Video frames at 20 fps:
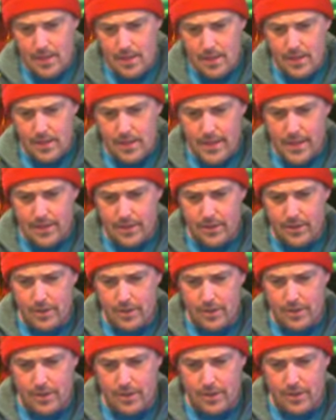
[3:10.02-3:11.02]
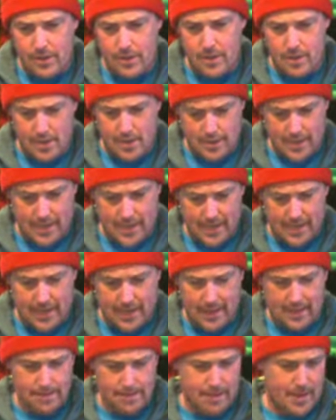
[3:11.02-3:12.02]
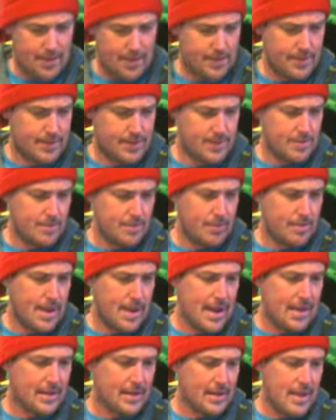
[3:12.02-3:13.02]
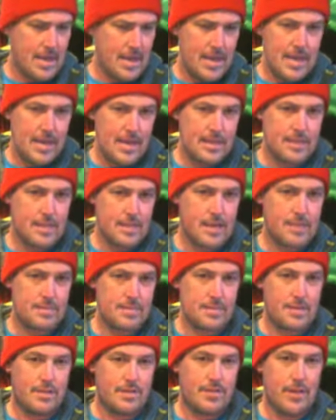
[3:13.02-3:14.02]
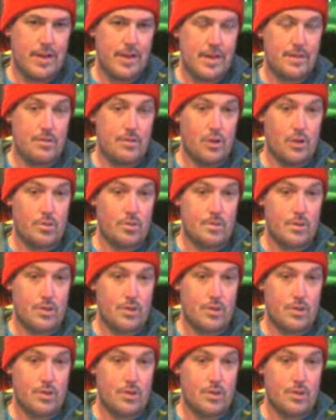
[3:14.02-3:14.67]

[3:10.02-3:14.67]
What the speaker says: the other thing I like about this throw bag is it comes in a variety of ropes.